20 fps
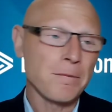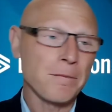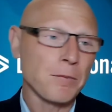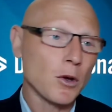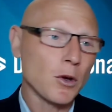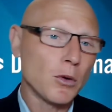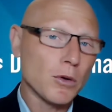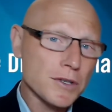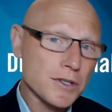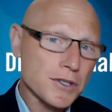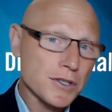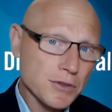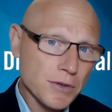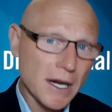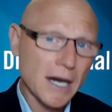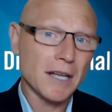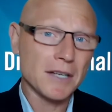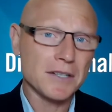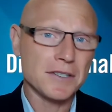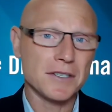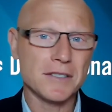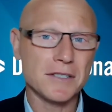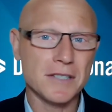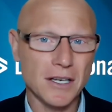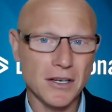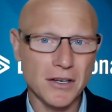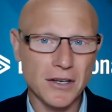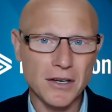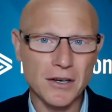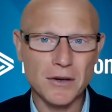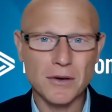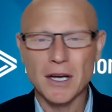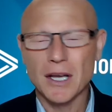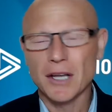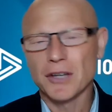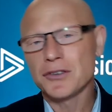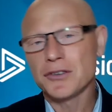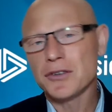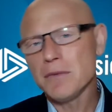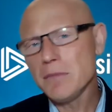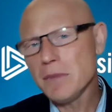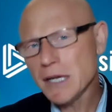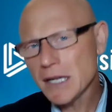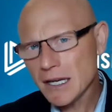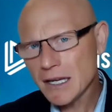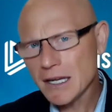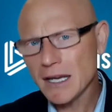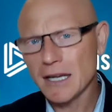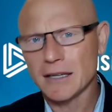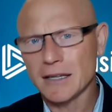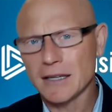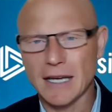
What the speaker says: or strategies they do to mitigate